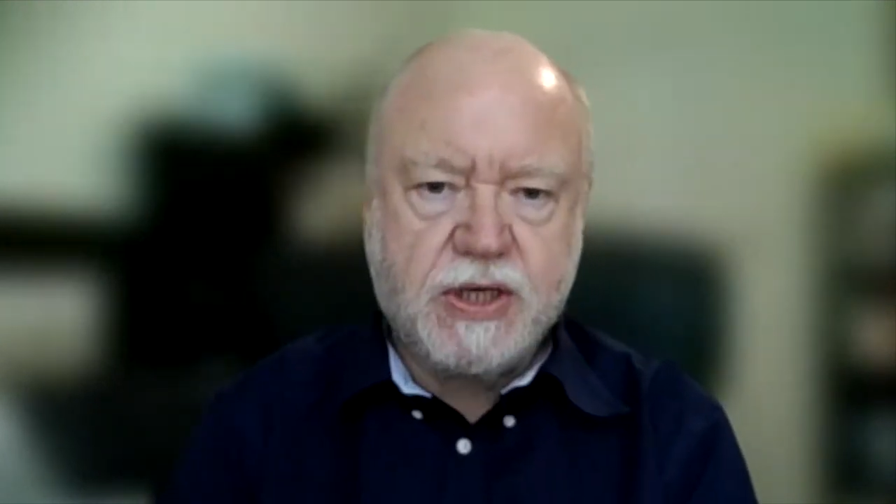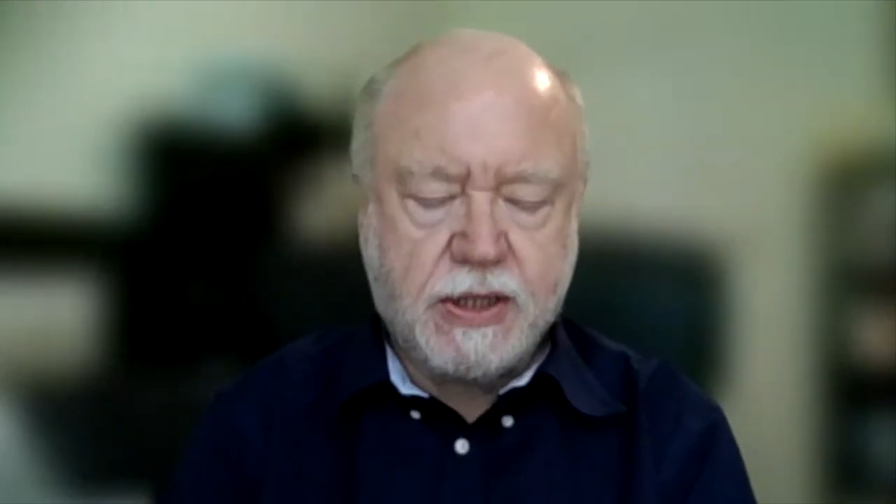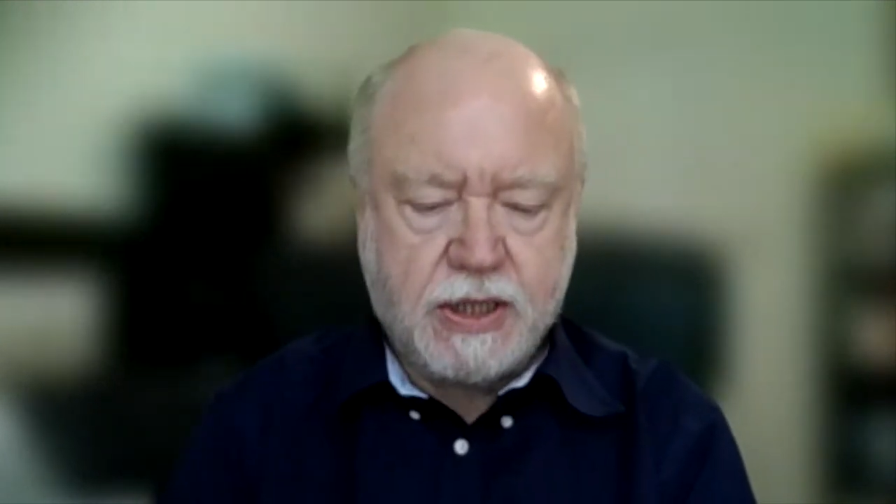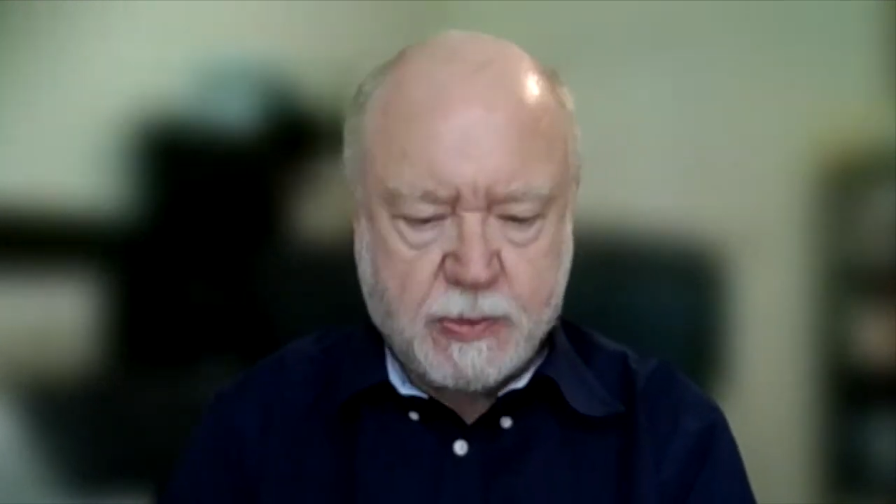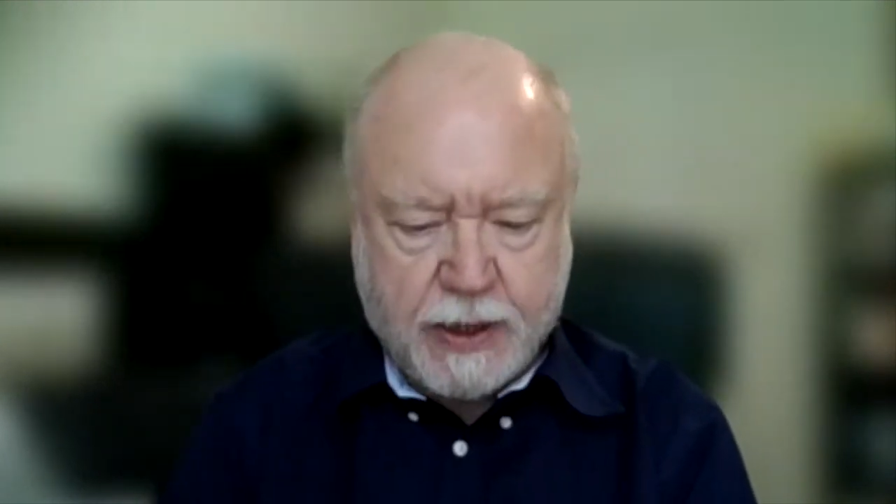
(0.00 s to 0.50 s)
in
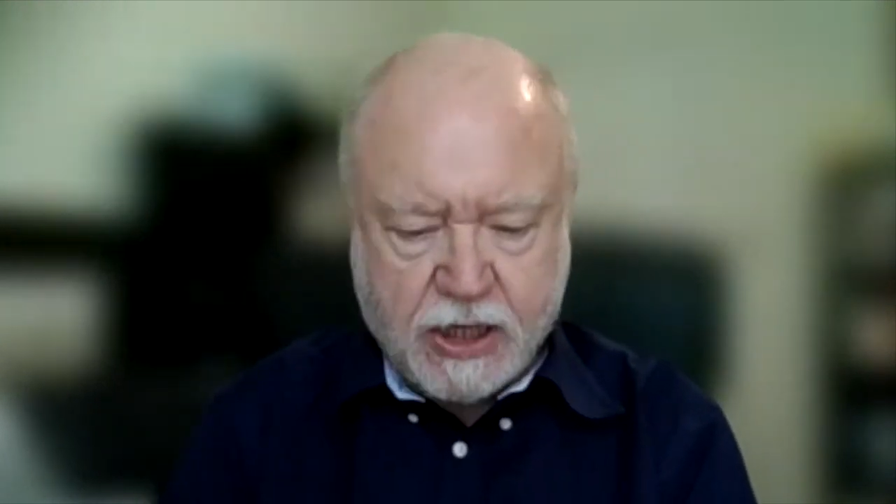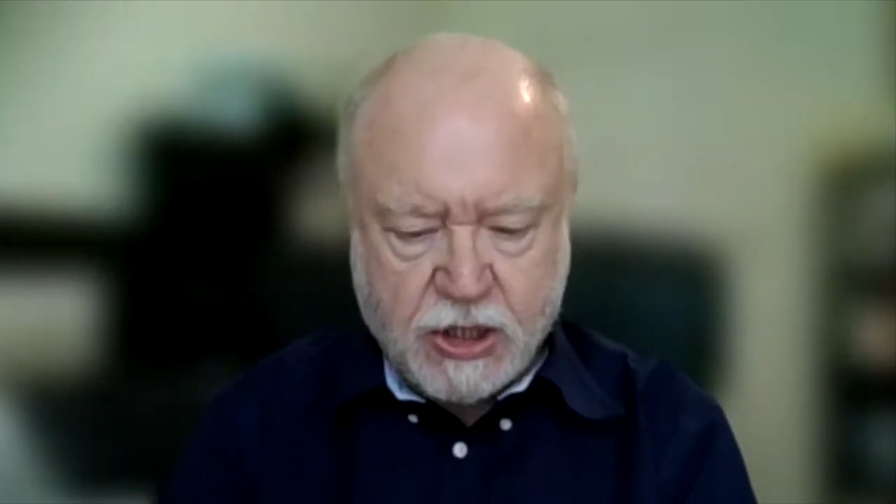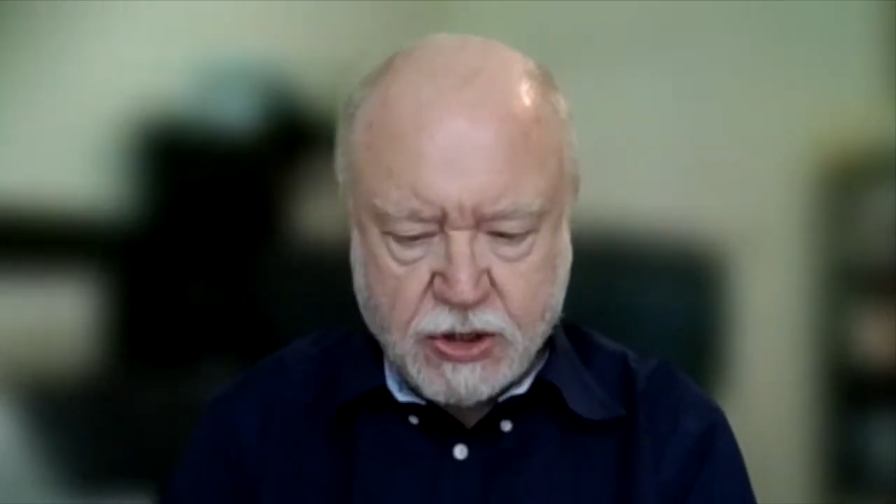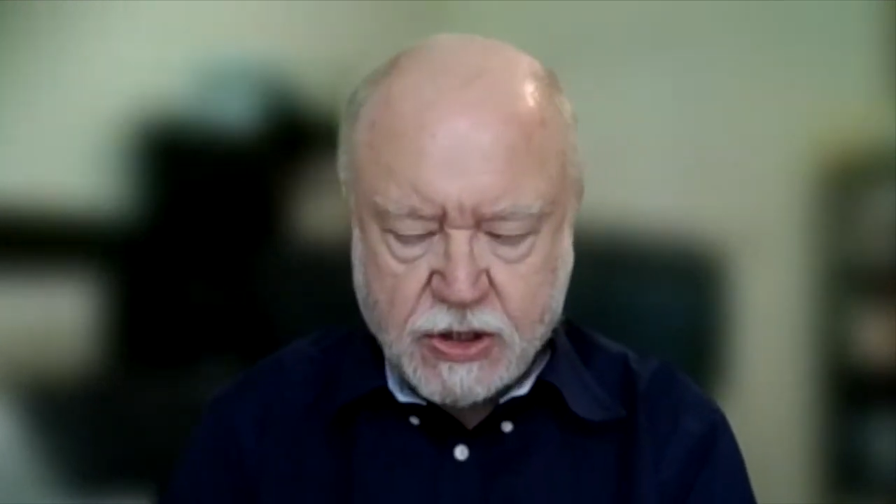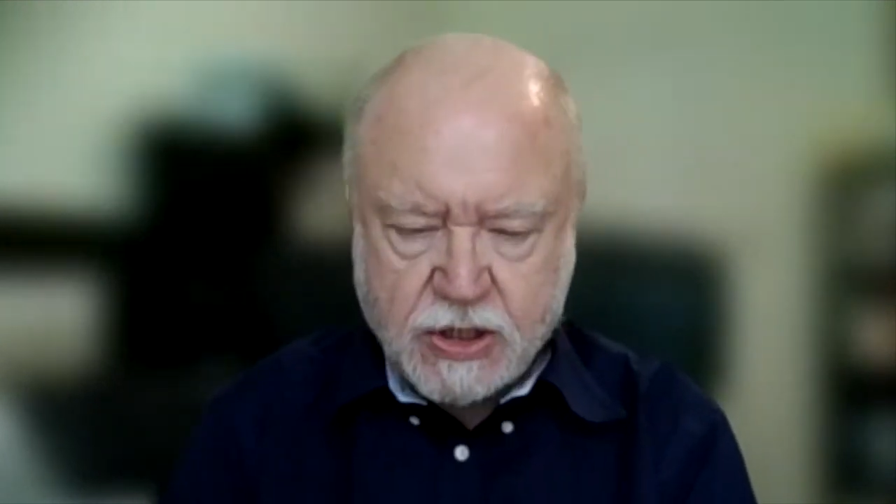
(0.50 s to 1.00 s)
these
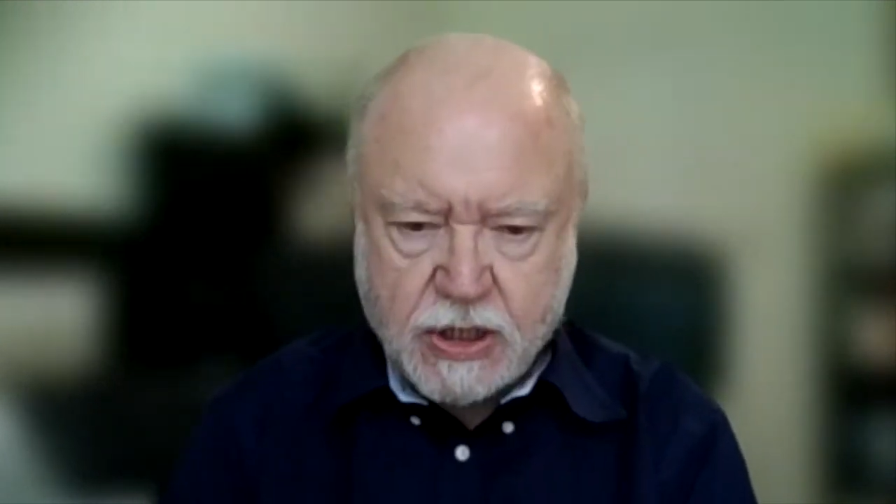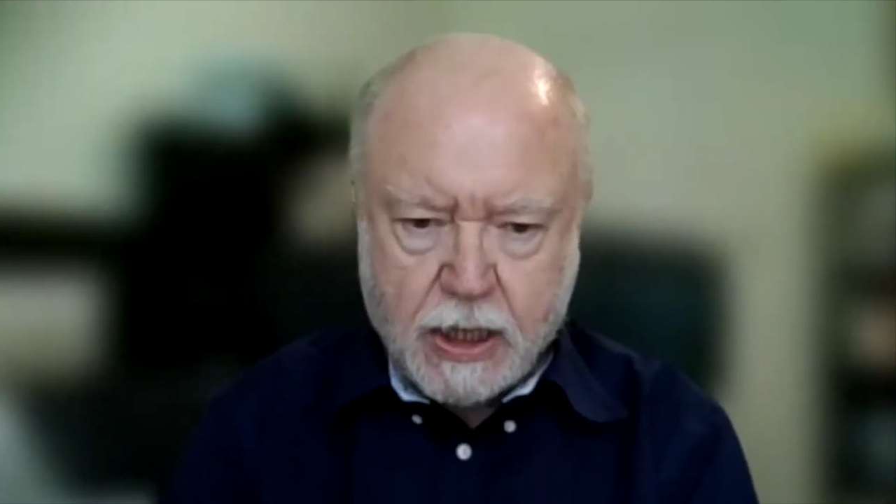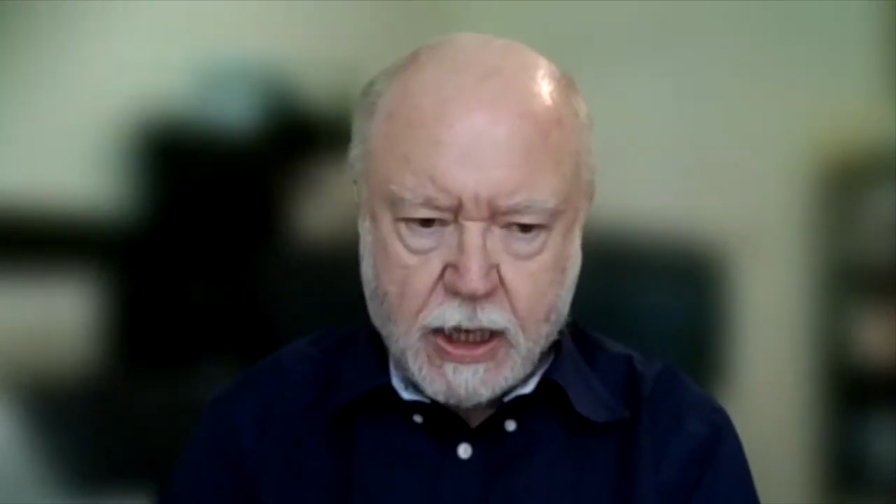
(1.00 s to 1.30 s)
patients.